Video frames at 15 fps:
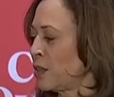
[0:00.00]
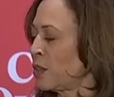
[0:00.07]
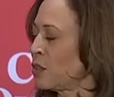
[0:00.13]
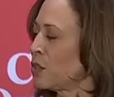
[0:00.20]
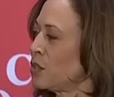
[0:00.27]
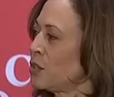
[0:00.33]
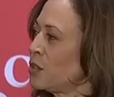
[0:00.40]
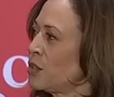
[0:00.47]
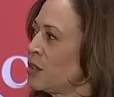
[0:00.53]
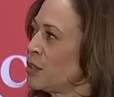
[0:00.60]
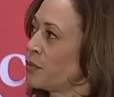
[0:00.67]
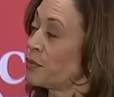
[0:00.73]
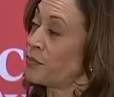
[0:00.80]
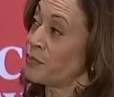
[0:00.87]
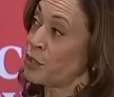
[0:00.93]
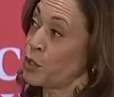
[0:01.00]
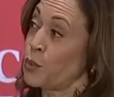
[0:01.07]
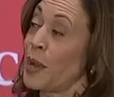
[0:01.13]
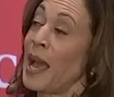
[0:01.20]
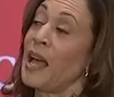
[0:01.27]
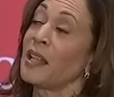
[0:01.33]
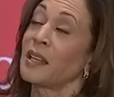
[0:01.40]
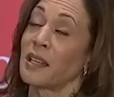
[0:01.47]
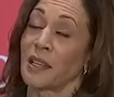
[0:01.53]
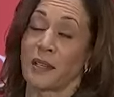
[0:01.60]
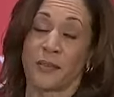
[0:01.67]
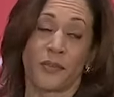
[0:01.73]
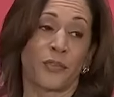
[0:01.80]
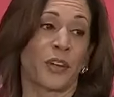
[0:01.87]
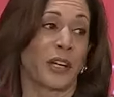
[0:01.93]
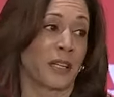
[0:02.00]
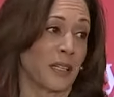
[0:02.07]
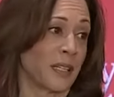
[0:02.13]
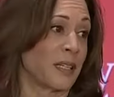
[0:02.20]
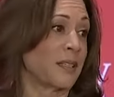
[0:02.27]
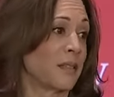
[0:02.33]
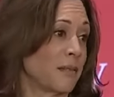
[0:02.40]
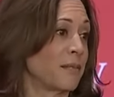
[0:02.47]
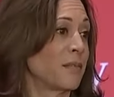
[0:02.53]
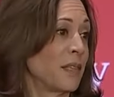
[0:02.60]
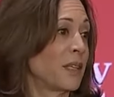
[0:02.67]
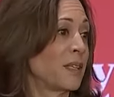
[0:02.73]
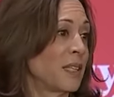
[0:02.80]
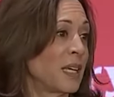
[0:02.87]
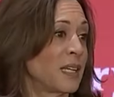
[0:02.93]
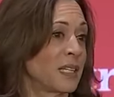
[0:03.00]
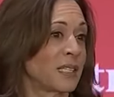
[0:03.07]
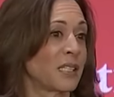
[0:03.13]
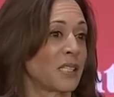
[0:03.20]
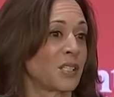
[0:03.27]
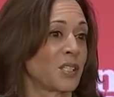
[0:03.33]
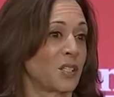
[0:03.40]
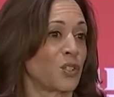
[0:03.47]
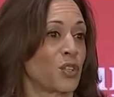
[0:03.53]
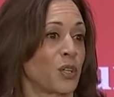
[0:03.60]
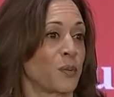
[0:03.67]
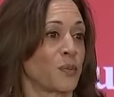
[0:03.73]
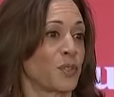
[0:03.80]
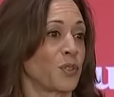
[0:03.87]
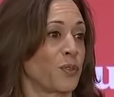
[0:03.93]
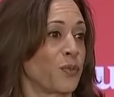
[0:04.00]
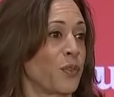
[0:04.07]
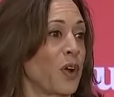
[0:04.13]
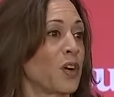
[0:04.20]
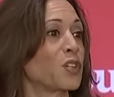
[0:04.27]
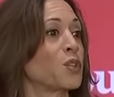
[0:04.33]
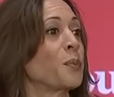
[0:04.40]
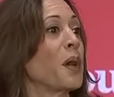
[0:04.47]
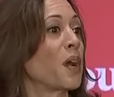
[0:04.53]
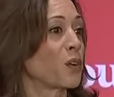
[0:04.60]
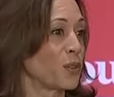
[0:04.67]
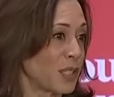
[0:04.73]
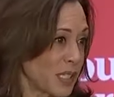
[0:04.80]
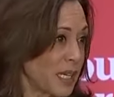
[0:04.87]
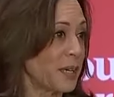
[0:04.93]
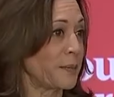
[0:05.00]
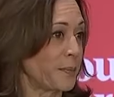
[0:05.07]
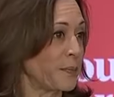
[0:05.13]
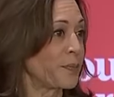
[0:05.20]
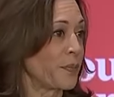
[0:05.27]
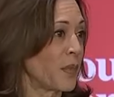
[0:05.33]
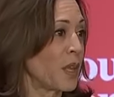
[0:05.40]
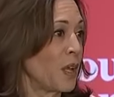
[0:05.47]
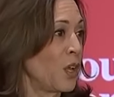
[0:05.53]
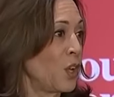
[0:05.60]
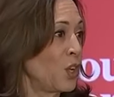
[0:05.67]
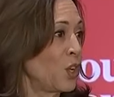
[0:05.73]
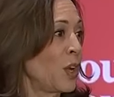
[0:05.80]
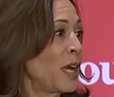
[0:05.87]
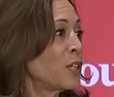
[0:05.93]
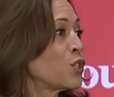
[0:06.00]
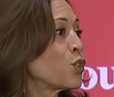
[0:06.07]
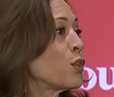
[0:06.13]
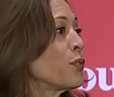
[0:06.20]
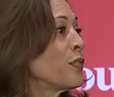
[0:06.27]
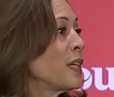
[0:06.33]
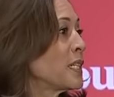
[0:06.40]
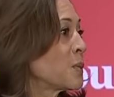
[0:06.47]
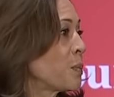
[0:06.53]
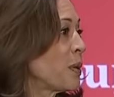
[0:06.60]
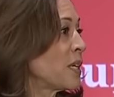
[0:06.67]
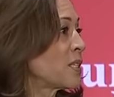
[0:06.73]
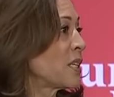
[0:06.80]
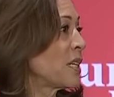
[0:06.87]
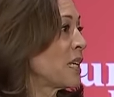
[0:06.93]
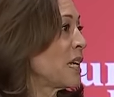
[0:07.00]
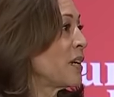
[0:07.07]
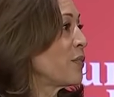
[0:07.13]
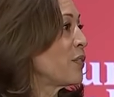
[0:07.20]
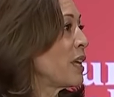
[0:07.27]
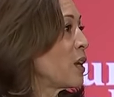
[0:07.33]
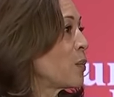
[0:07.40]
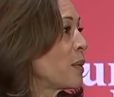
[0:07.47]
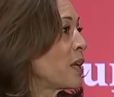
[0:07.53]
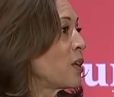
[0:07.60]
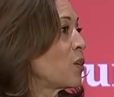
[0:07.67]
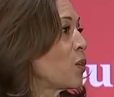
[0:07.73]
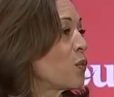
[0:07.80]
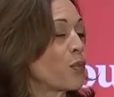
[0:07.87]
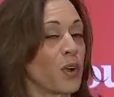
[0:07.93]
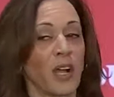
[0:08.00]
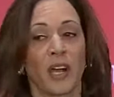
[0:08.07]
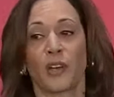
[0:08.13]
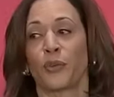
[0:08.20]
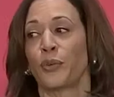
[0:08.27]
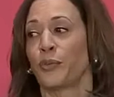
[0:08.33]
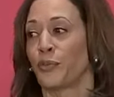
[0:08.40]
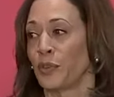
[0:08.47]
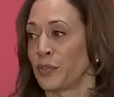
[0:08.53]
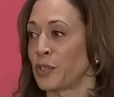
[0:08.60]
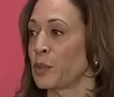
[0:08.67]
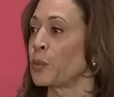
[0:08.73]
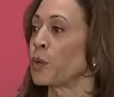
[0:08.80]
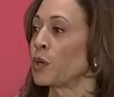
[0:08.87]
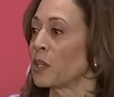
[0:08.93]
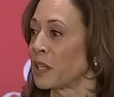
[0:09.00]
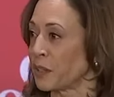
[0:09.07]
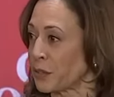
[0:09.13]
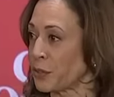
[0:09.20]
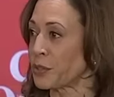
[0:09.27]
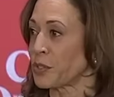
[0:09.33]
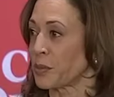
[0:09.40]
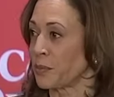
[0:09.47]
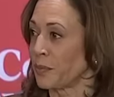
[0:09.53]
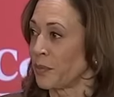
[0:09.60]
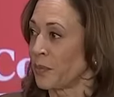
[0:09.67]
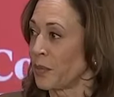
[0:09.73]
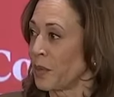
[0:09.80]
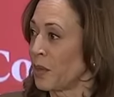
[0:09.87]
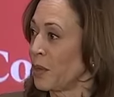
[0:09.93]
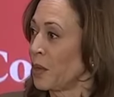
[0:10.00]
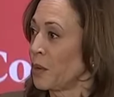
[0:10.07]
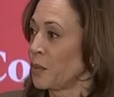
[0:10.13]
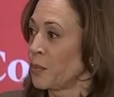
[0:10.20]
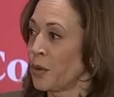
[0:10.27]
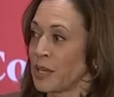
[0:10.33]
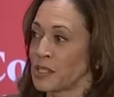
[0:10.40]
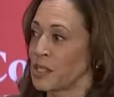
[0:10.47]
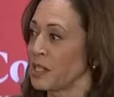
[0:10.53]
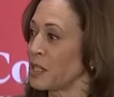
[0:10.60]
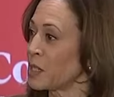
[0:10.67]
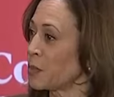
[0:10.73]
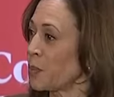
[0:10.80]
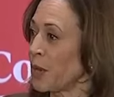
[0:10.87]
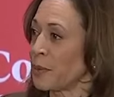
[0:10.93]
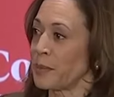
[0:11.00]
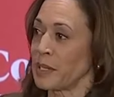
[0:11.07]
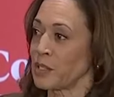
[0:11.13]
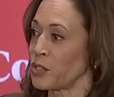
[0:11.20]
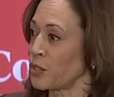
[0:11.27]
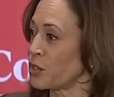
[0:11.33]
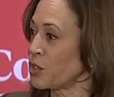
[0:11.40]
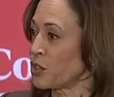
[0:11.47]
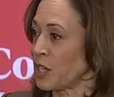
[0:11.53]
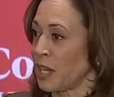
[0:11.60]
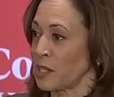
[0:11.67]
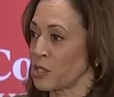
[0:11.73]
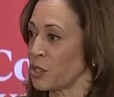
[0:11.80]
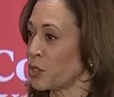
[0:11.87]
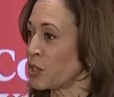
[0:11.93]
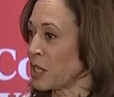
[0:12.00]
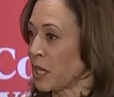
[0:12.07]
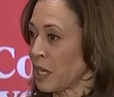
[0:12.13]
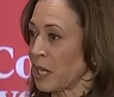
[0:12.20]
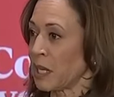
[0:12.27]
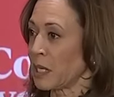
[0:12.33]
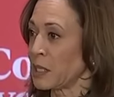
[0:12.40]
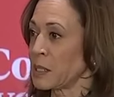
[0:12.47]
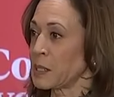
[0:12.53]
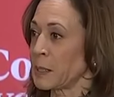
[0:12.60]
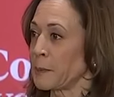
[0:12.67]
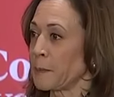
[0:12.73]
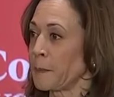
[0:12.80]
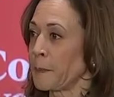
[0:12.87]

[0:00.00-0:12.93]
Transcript: the, the duality, frankly, that exists in terms of our democracy. You know, as your vice president, I have now met over one hundred fifty world leaders, presidents, prime ministers, chancellors, and kings.